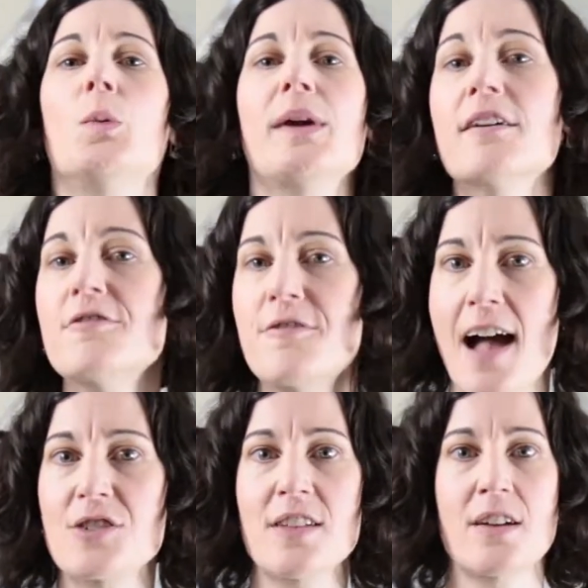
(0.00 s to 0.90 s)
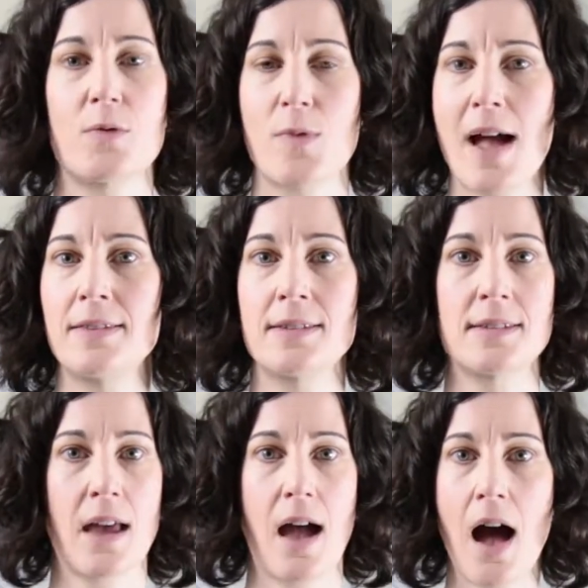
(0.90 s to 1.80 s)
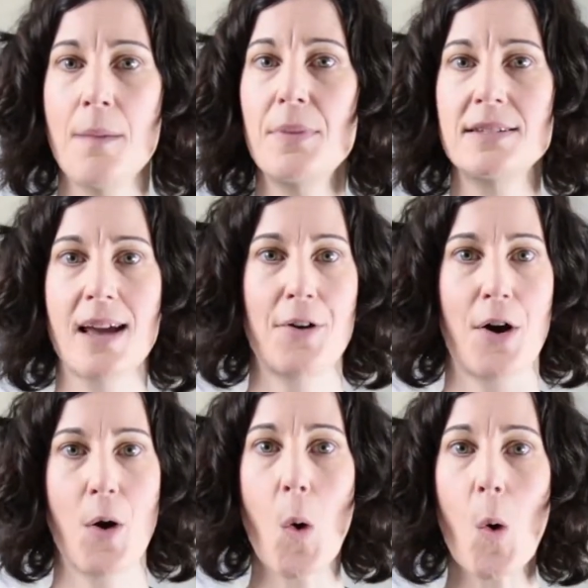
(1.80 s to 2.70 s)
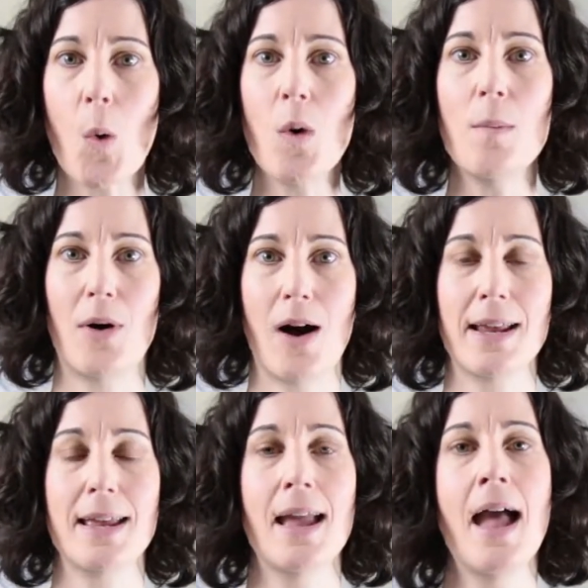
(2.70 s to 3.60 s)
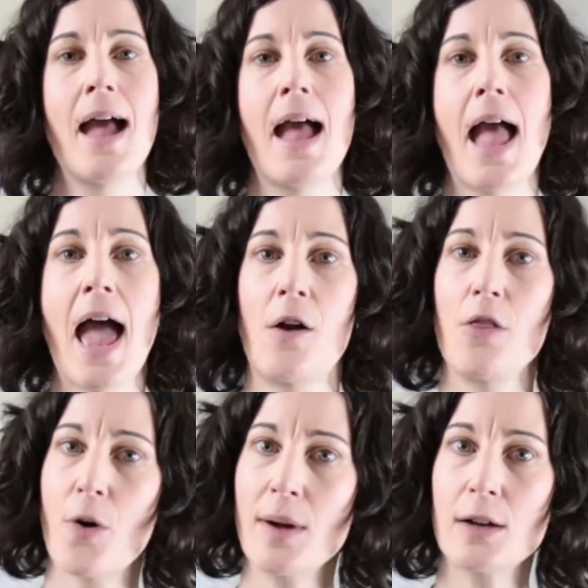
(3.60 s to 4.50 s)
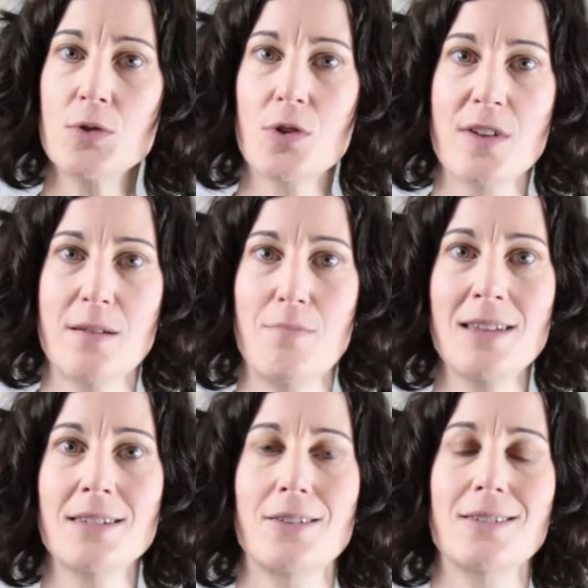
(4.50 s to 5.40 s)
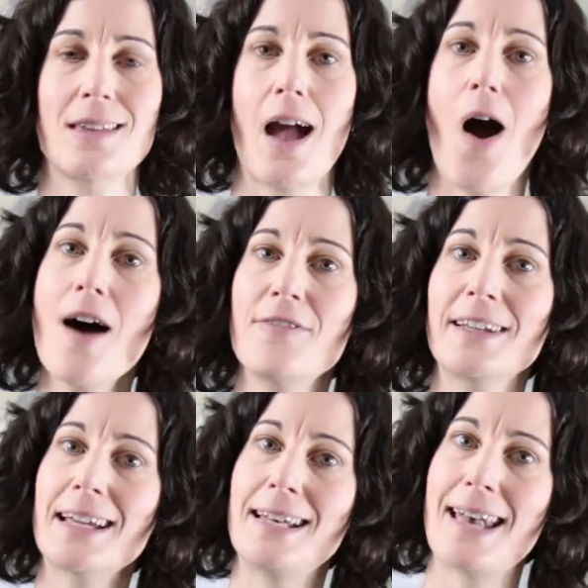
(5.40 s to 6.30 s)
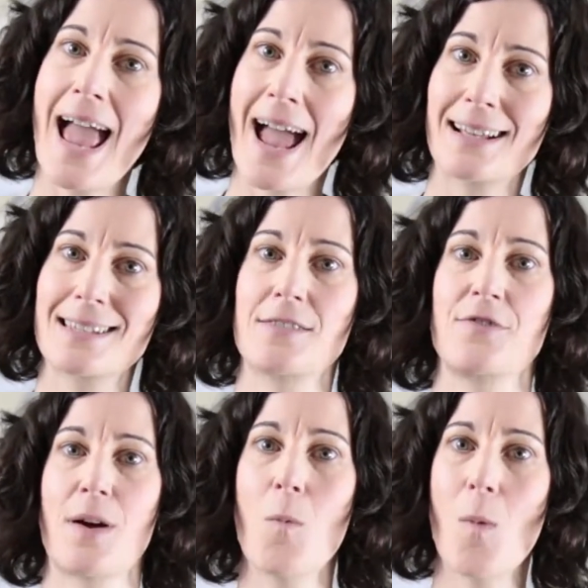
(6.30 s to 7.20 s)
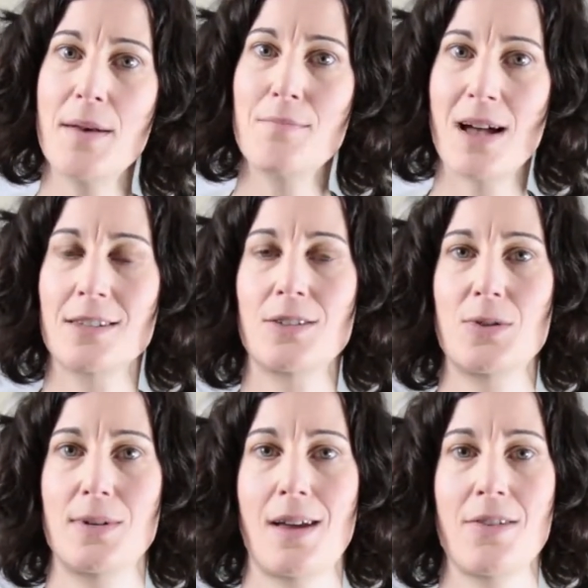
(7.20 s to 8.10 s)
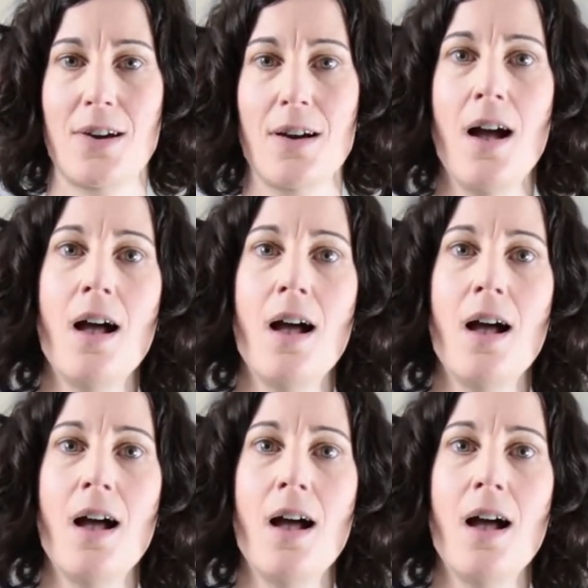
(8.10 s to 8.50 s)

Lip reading: We have fascia that runs up and down our whole body, and although it goes over the muscles, often connects from one muscle to another.